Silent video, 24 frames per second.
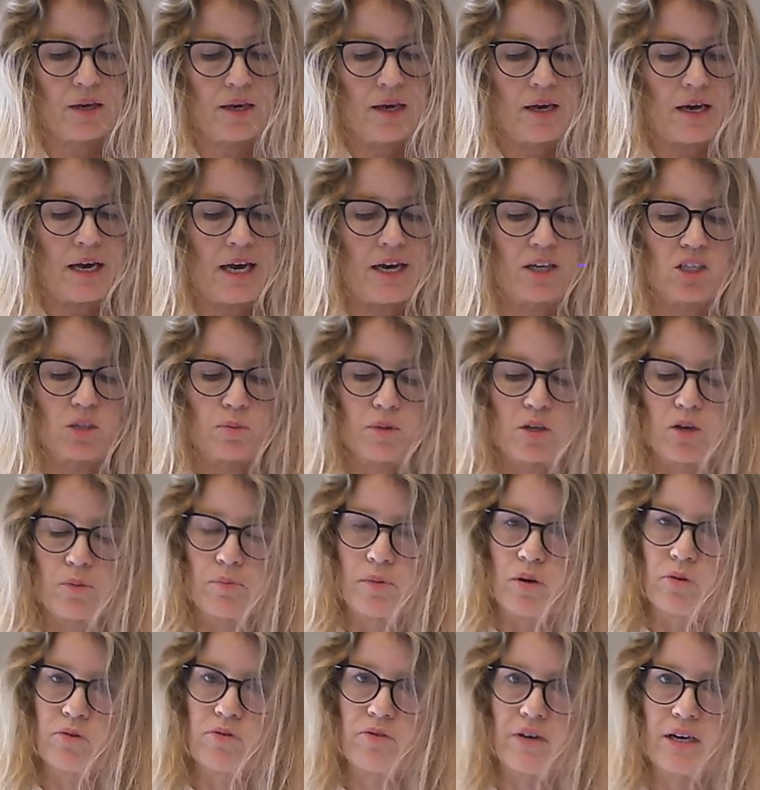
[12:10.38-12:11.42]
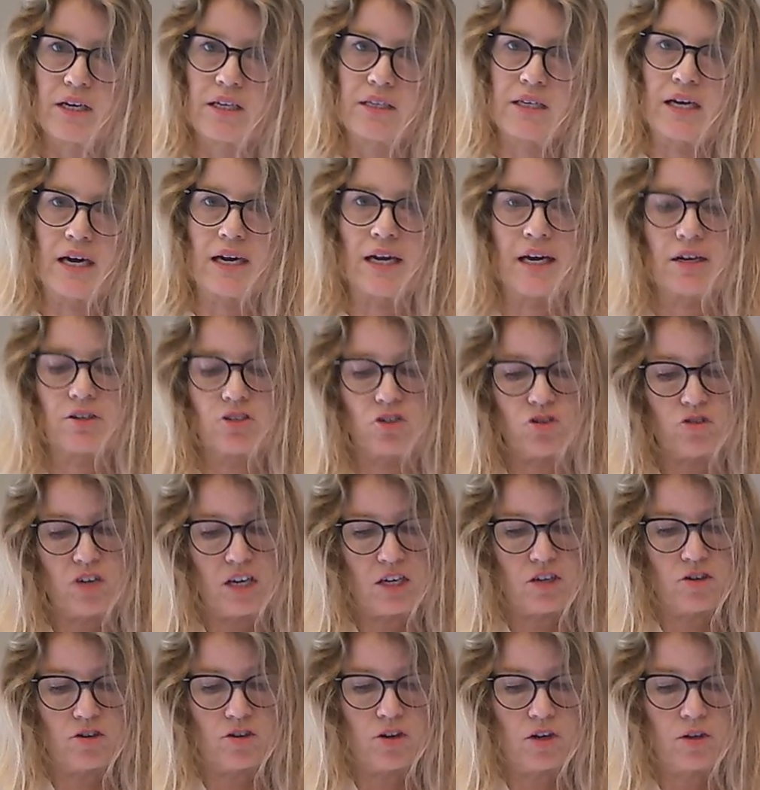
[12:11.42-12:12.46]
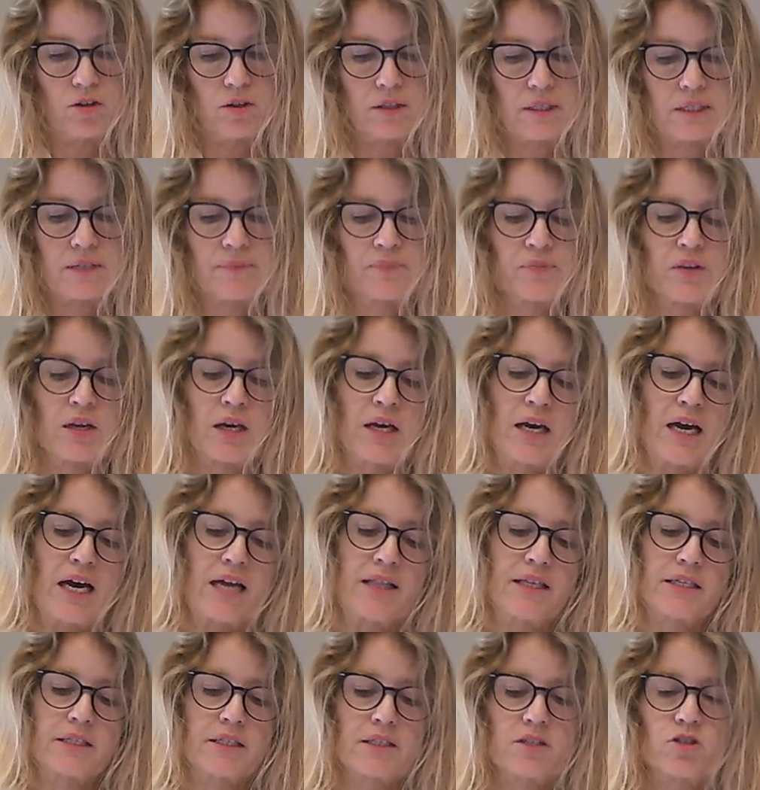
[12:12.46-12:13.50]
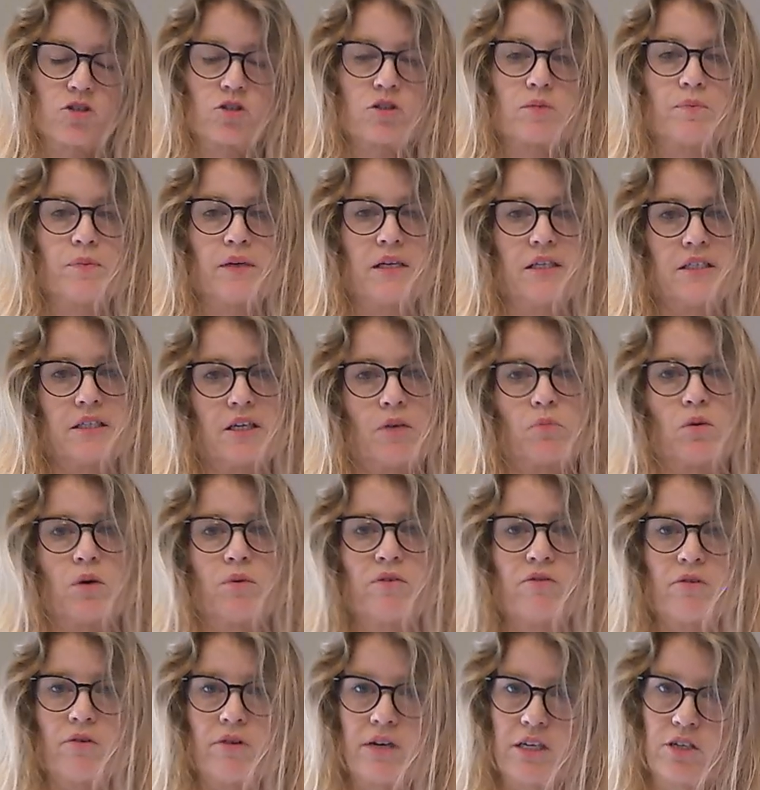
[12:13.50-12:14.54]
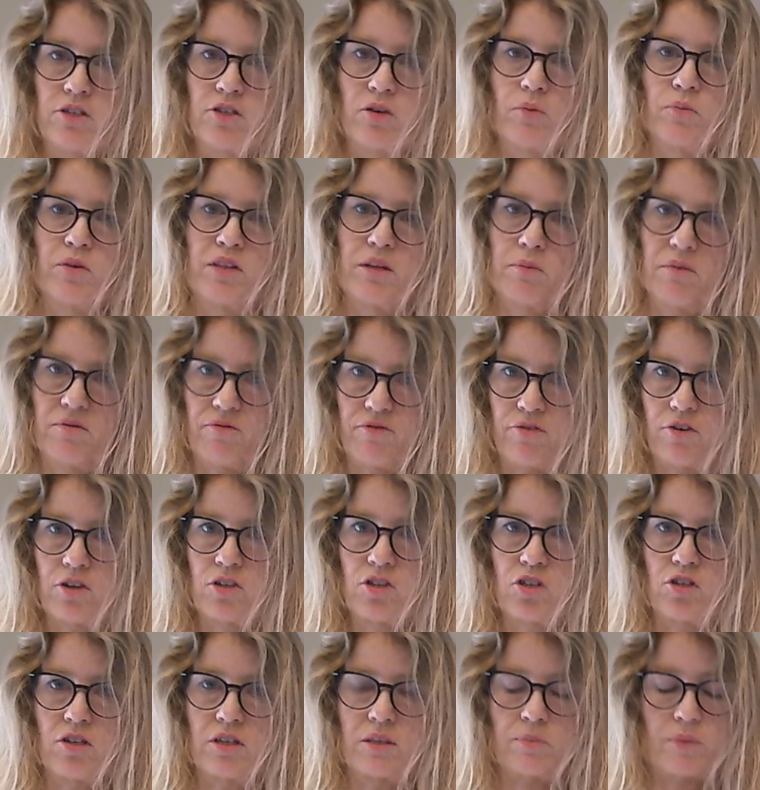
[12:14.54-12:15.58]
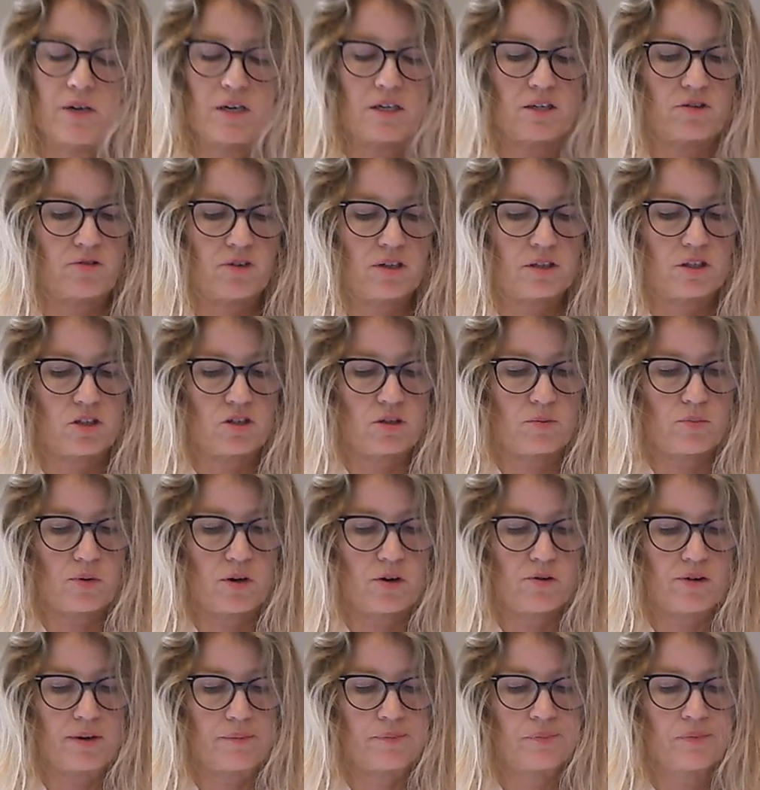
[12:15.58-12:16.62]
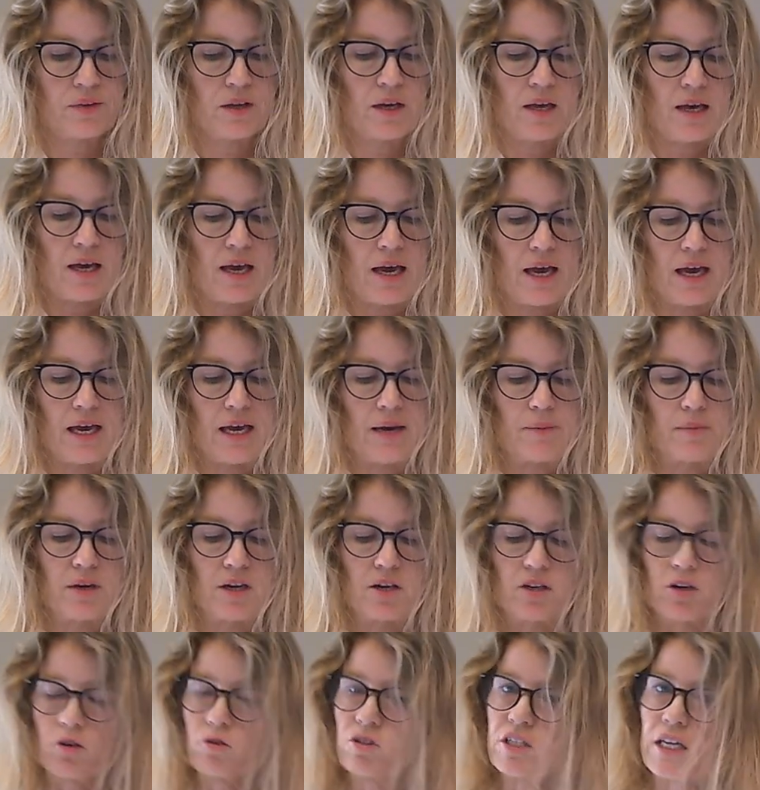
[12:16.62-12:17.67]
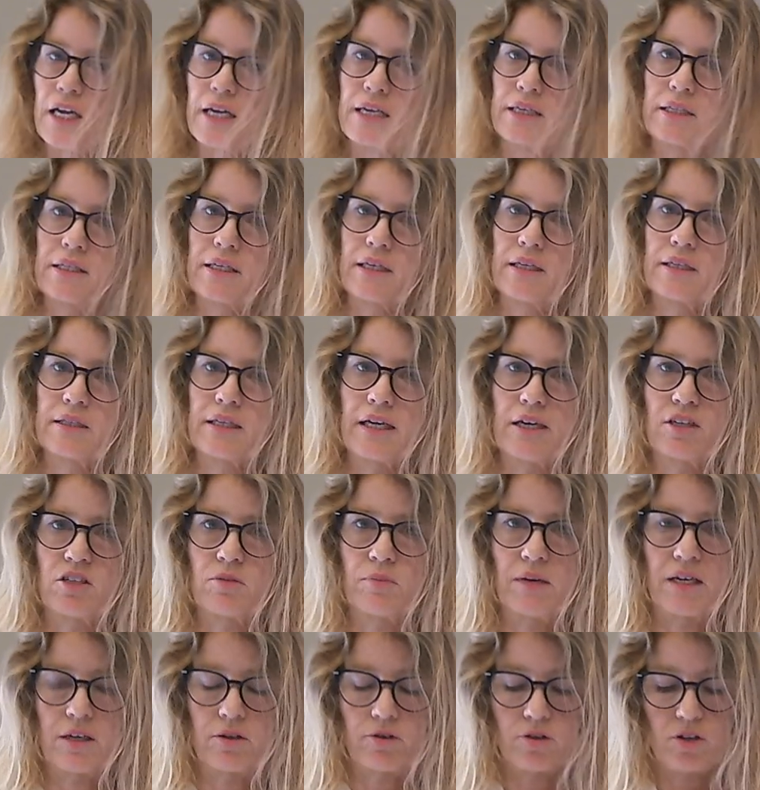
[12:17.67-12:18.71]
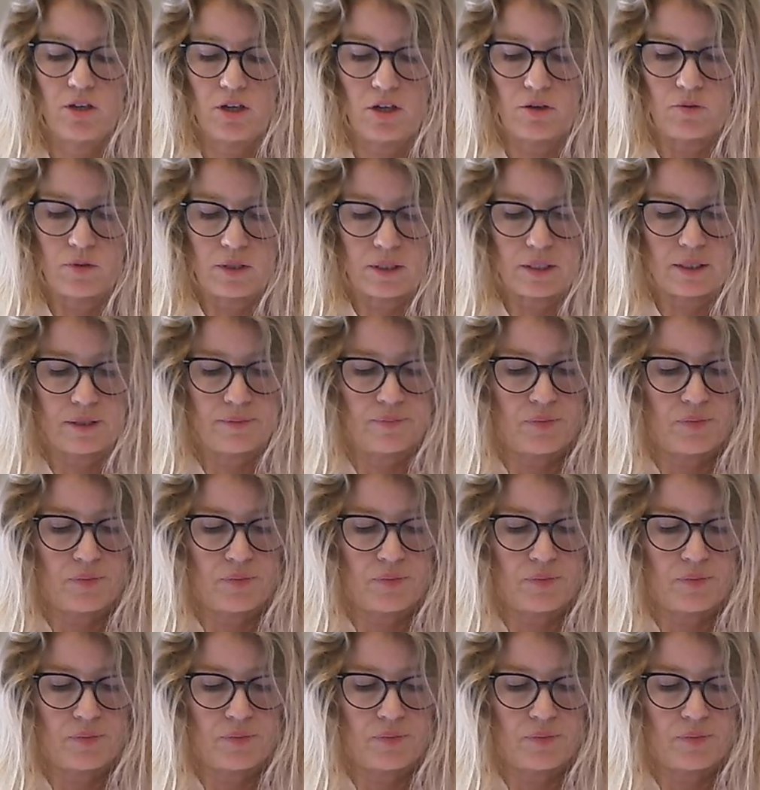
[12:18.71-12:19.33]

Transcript: how to become motivated and how to track your goals. And this is just building on what we've already done with them in first year as part of the transition programme. Note-taking skills, how to make good notes,